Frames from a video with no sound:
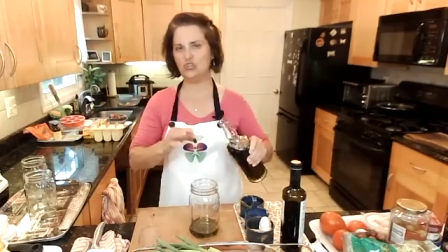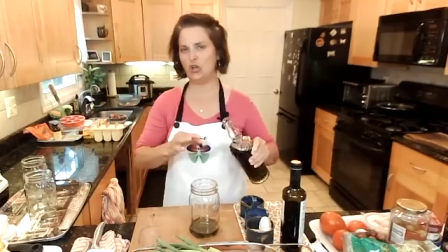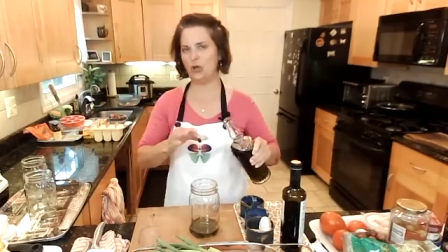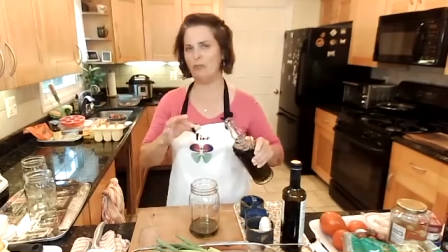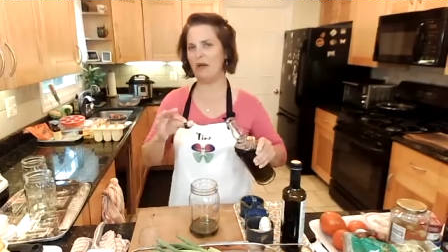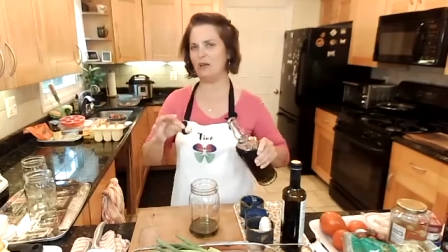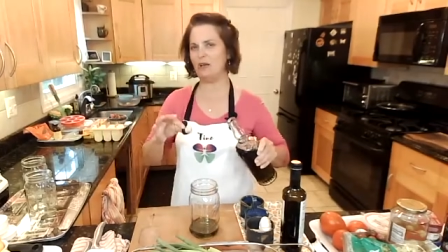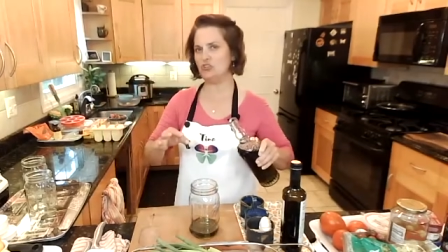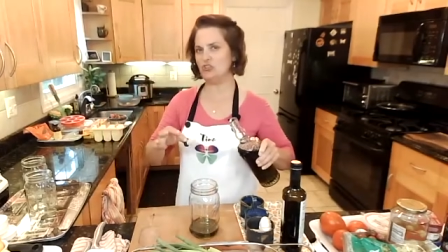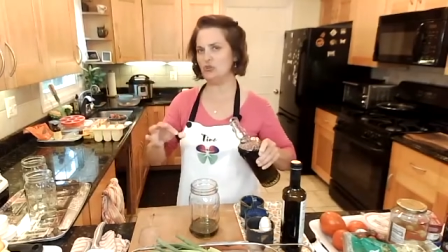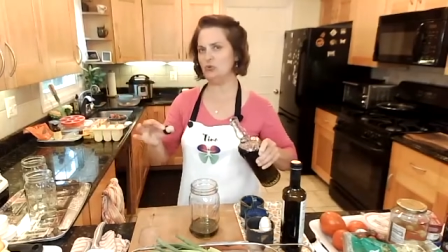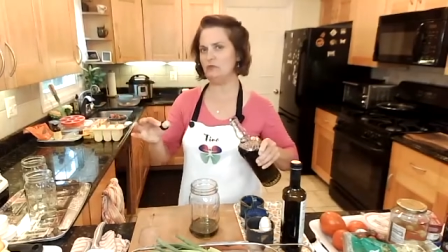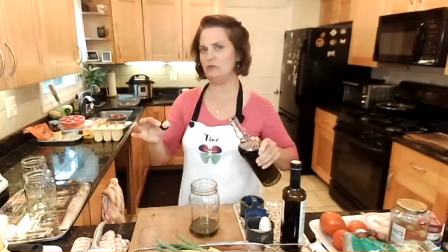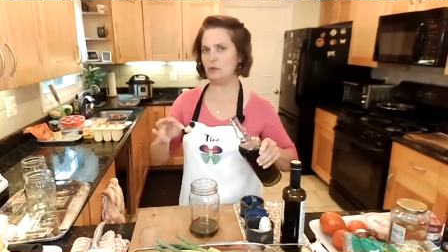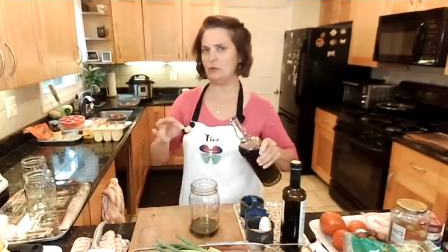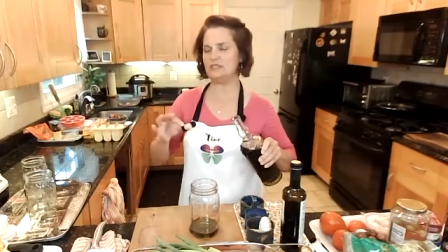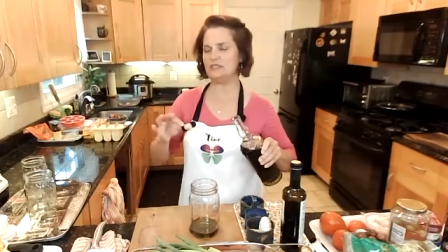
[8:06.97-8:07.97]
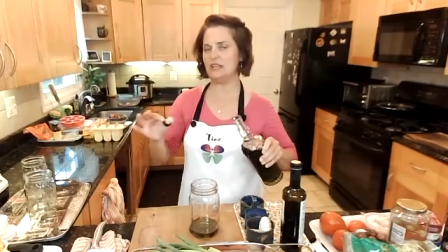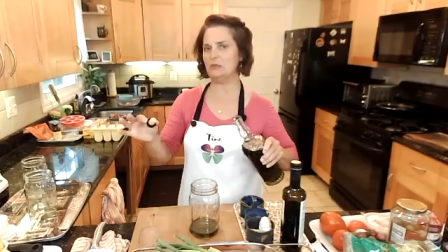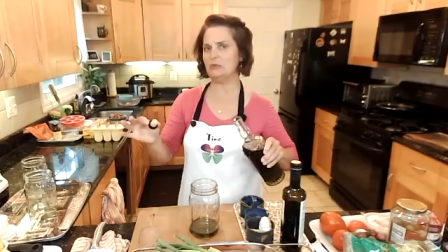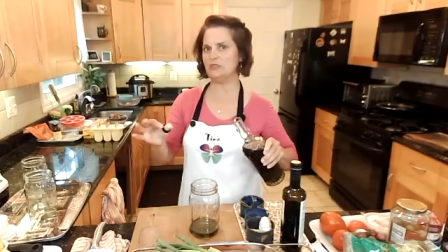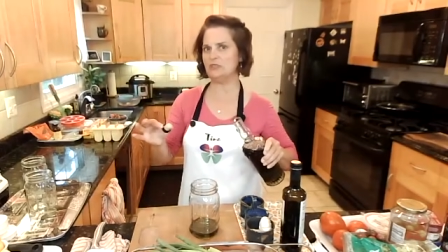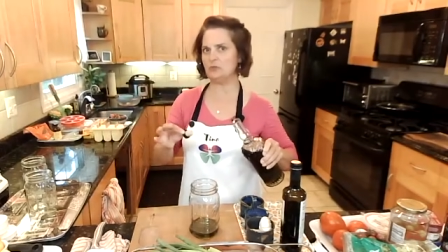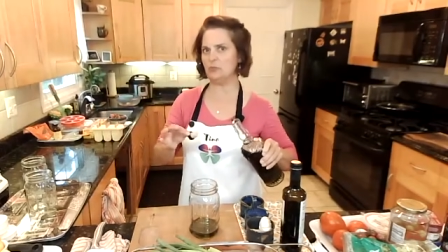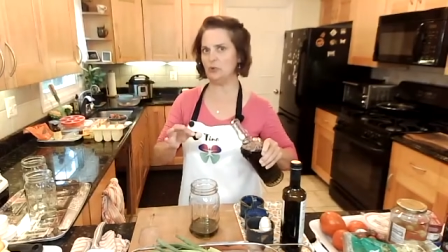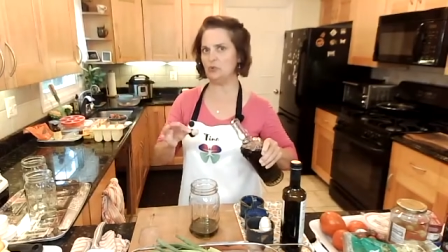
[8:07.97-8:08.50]
about 2 to 4
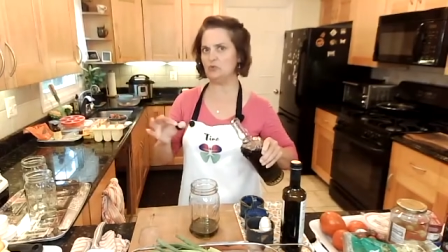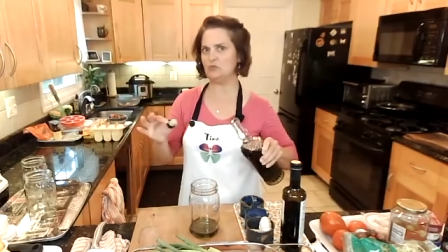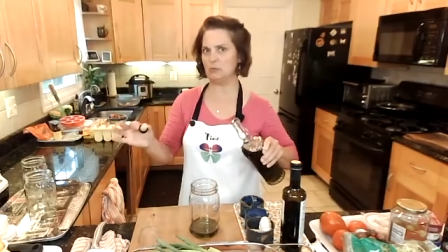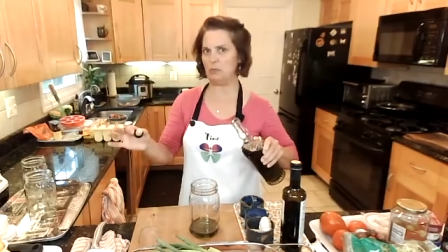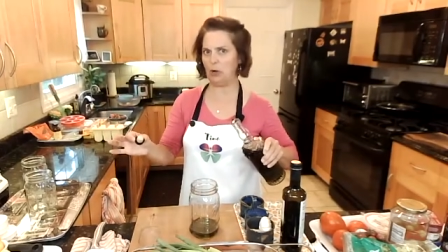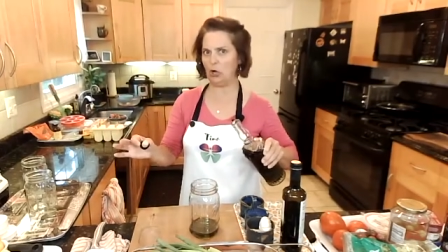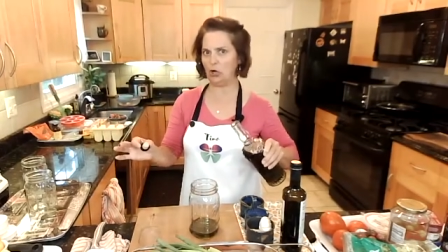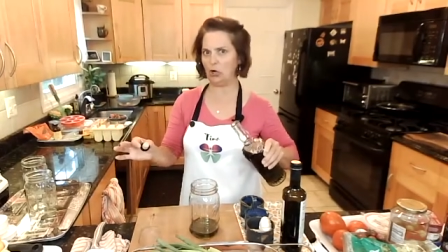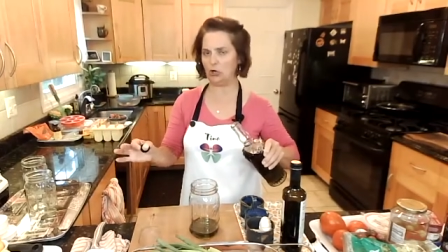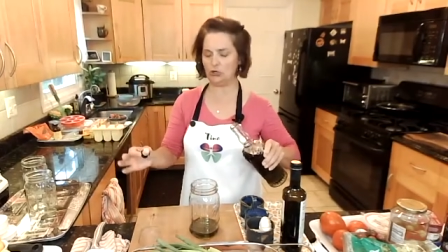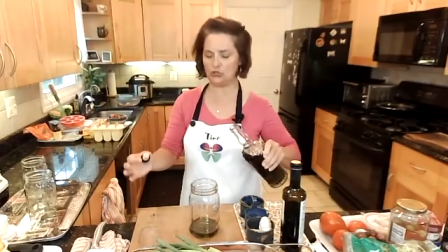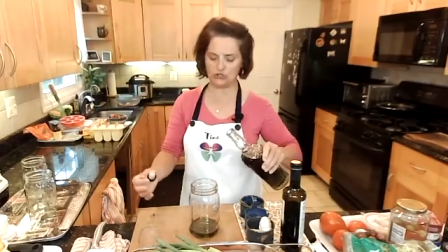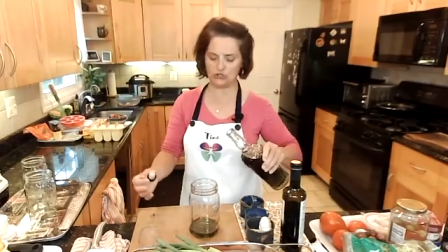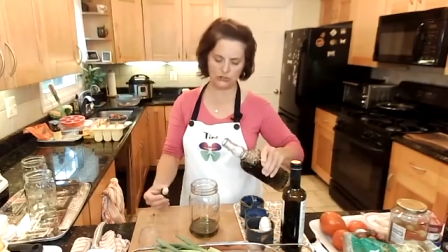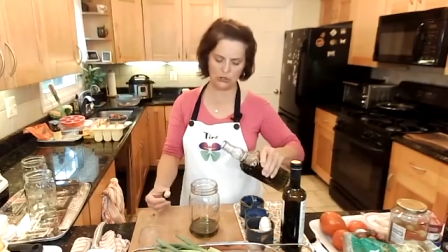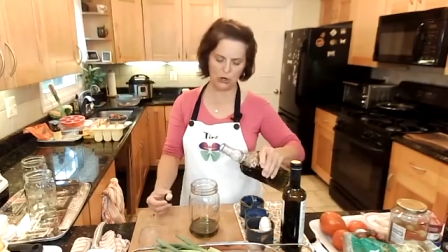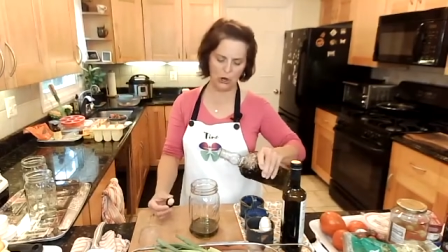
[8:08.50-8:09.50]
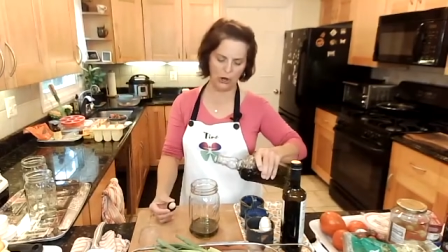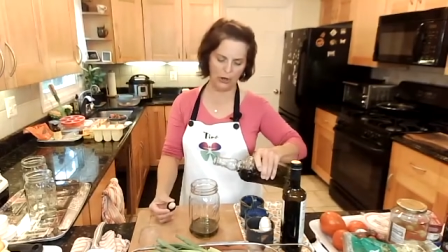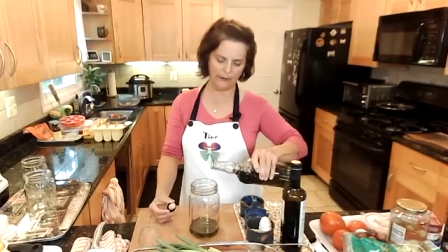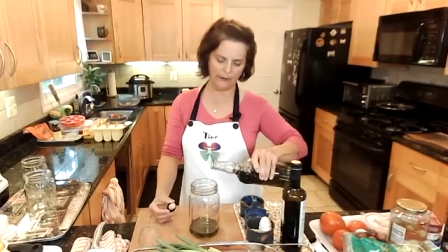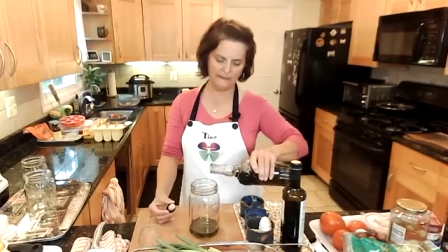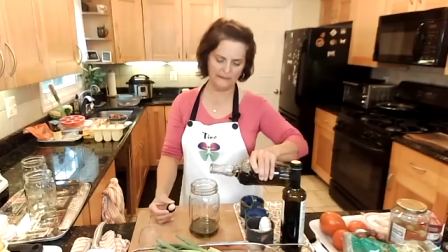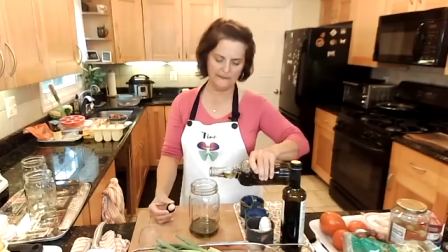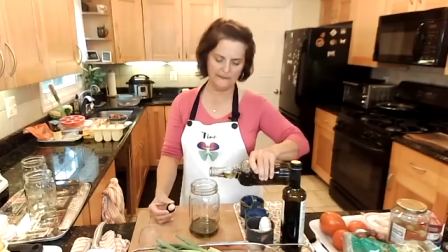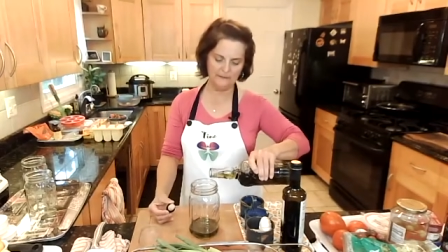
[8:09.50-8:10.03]
tablespoons per
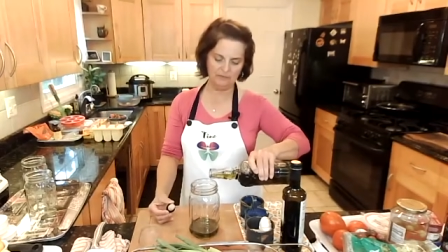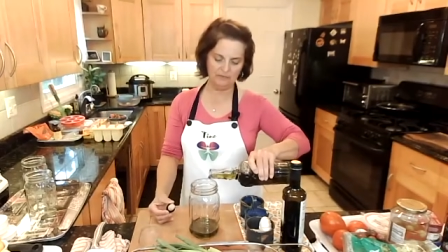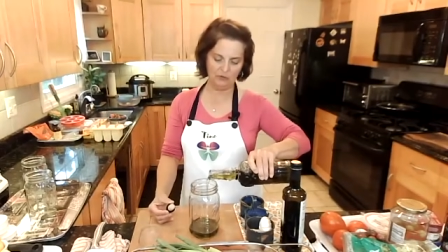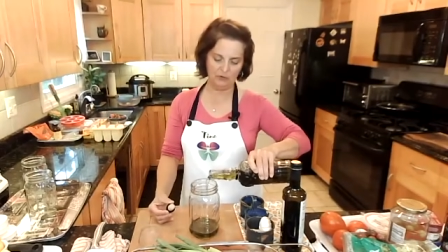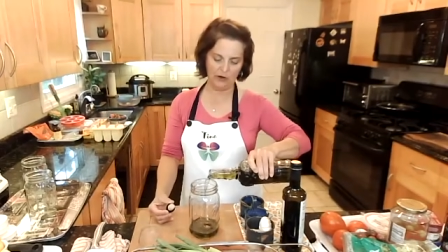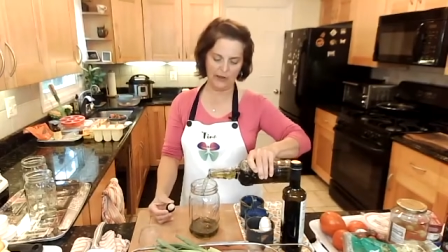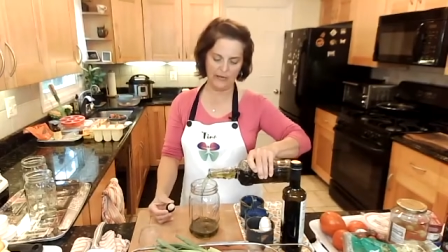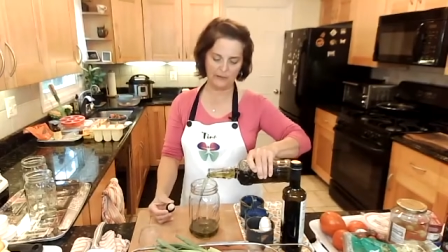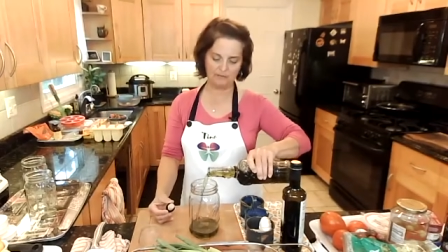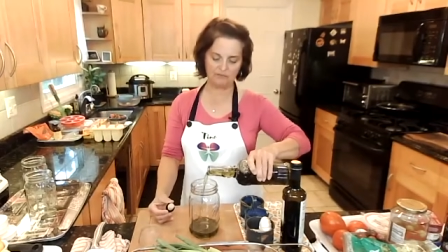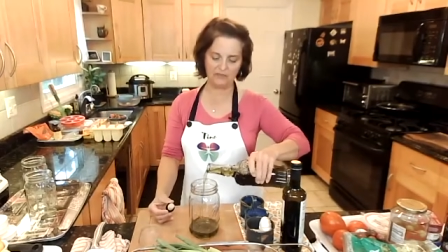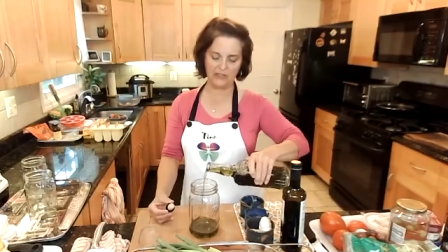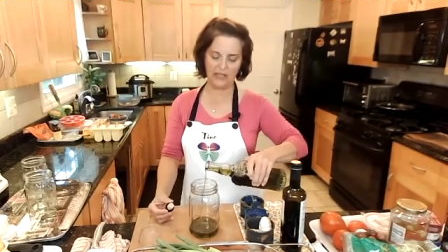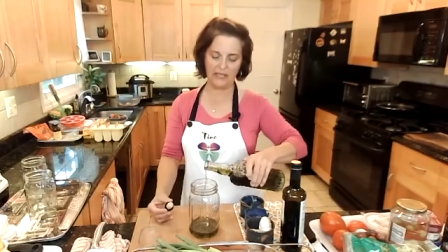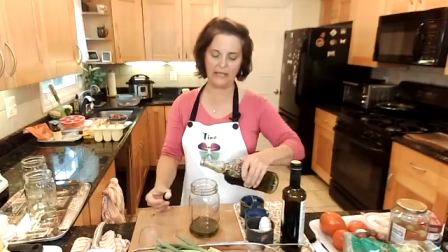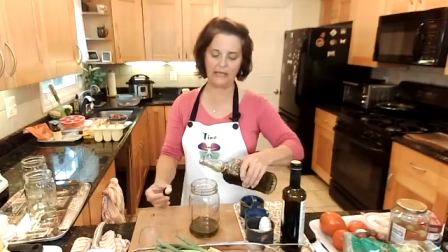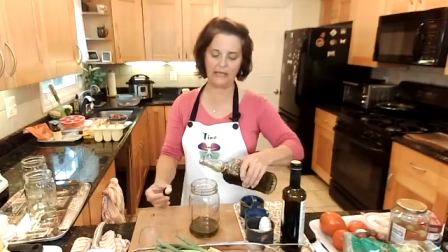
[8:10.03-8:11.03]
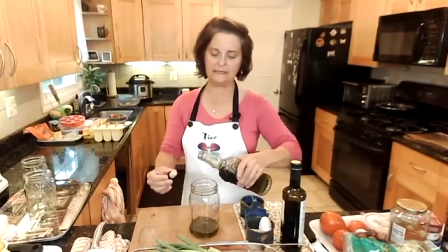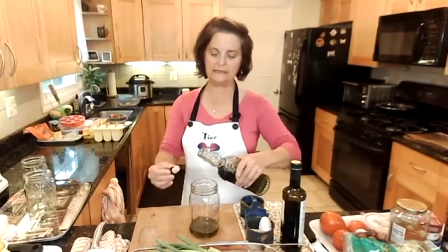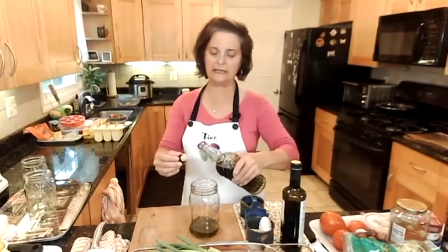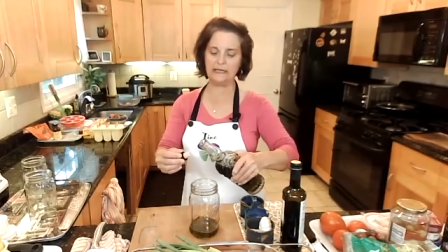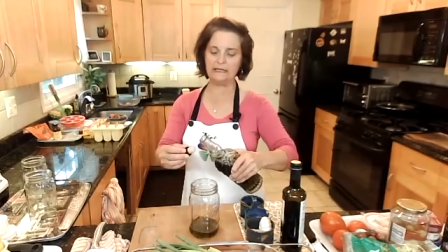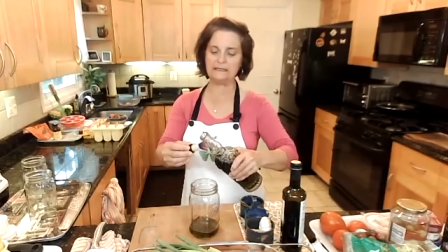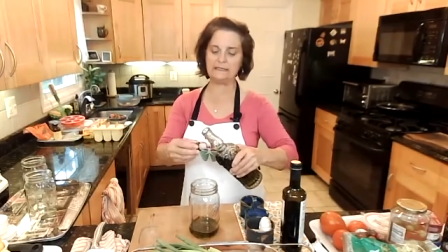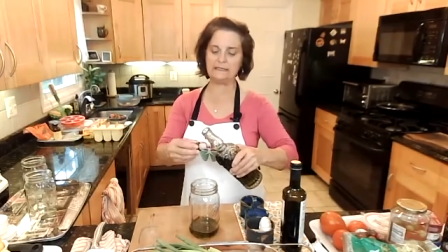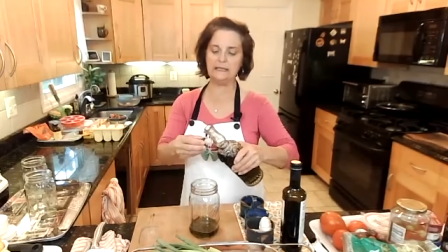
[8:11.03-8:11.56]
jar, right? And
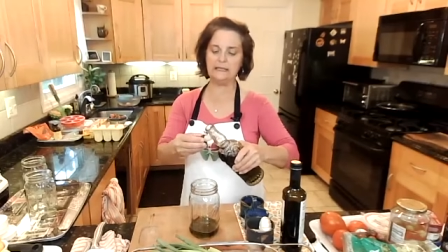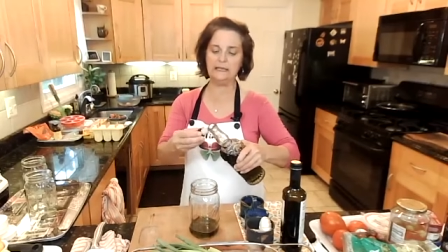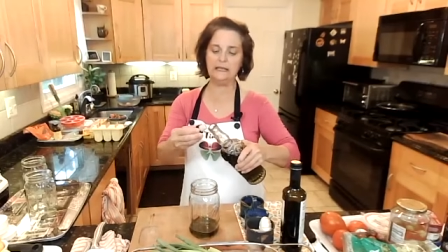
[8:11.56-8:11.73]
it's